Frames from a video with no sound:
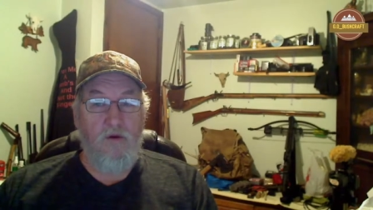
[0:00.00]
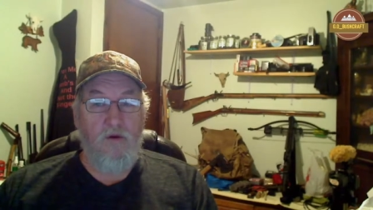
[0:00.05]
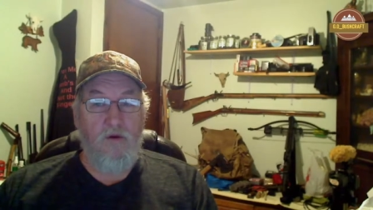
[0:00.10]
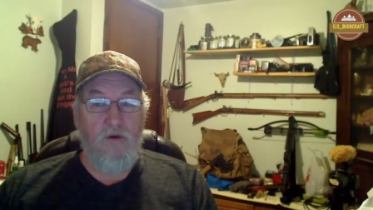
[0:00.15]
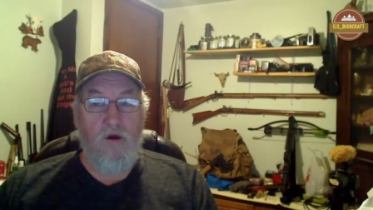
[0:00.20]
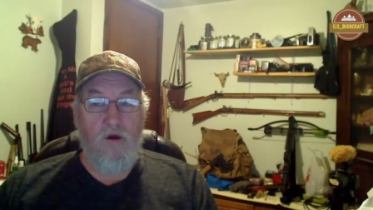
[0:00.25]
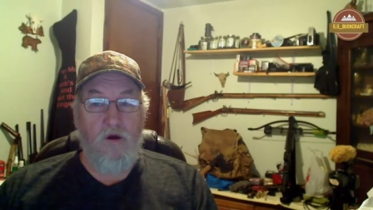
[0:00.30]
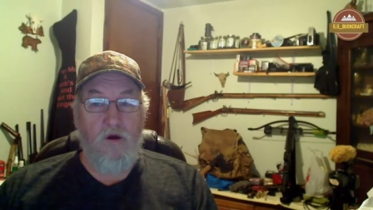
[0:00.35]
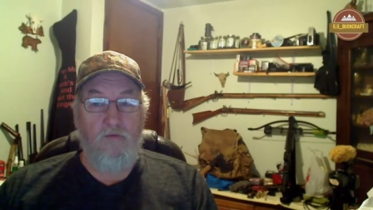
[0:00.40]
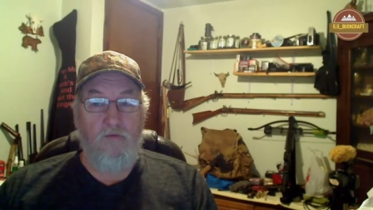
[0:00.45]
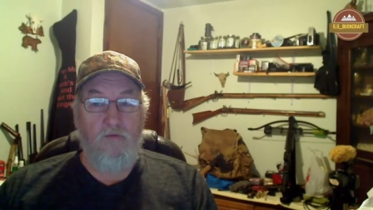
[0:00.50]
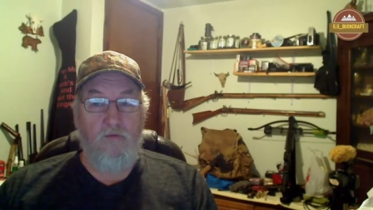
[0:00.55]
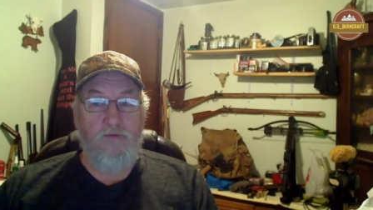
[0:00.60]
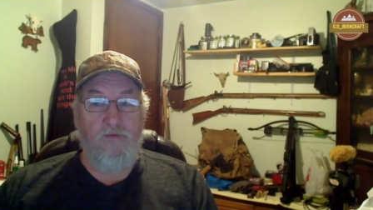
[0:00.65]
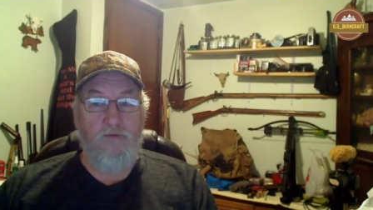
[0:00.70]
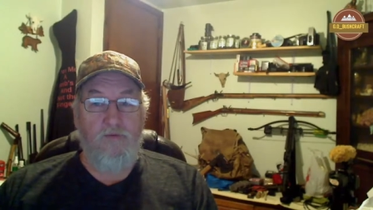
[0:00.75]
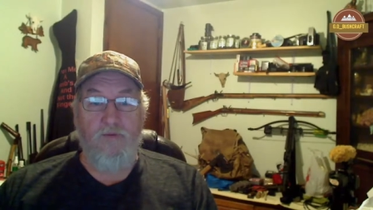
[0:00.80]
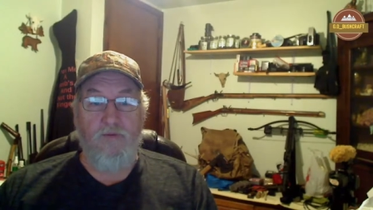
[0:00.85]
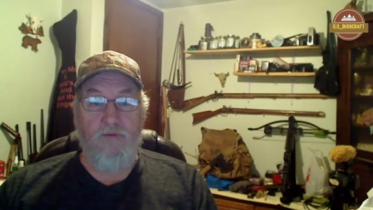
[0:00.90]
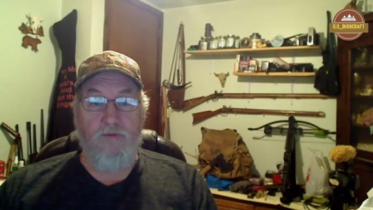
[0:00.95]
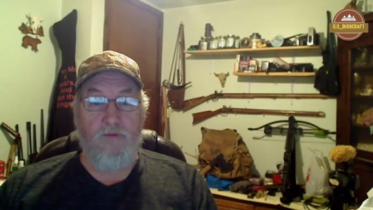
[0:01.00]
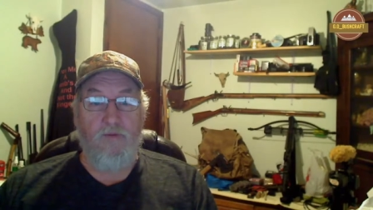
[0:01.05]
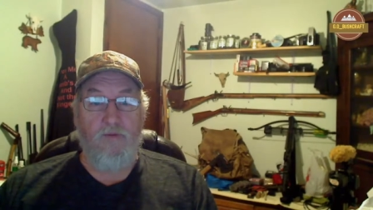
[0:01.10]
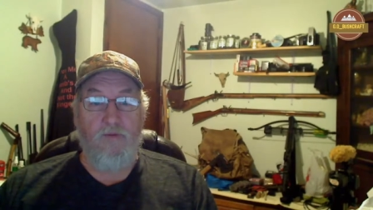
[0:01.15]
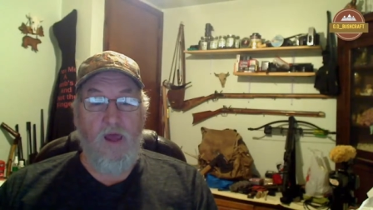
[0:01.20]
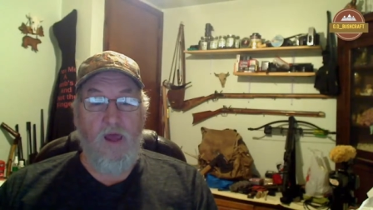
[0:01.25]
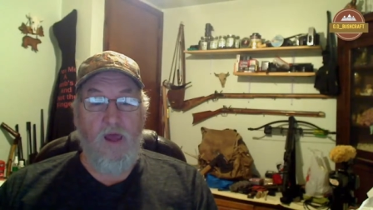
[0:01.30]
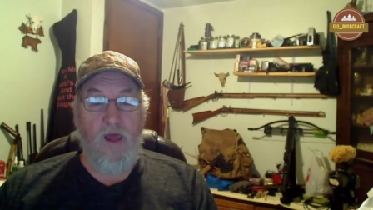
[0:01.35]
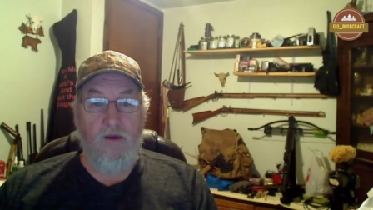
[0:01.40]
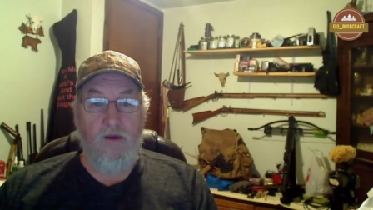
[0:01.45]
of different
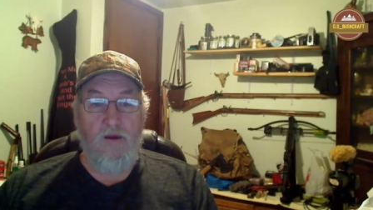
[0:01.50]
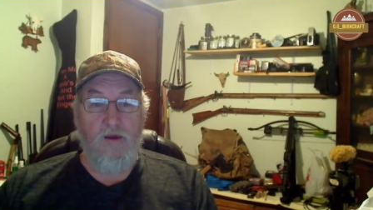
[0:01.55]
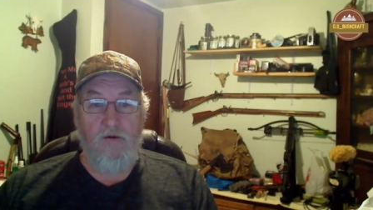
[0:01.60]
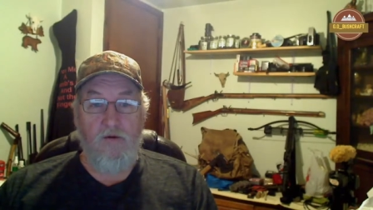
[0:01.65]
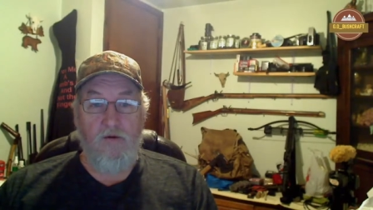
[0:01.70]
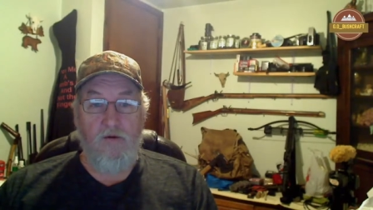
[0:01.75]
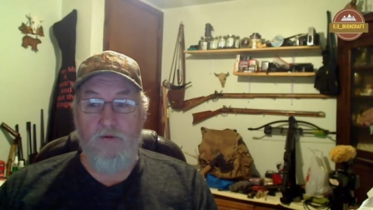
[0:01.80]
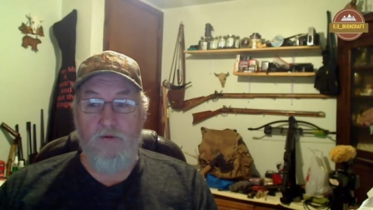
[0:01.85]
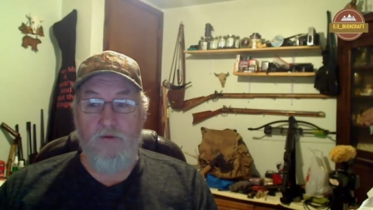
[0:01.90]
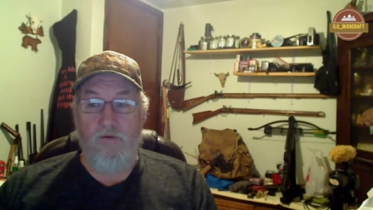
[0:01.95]
tobaccos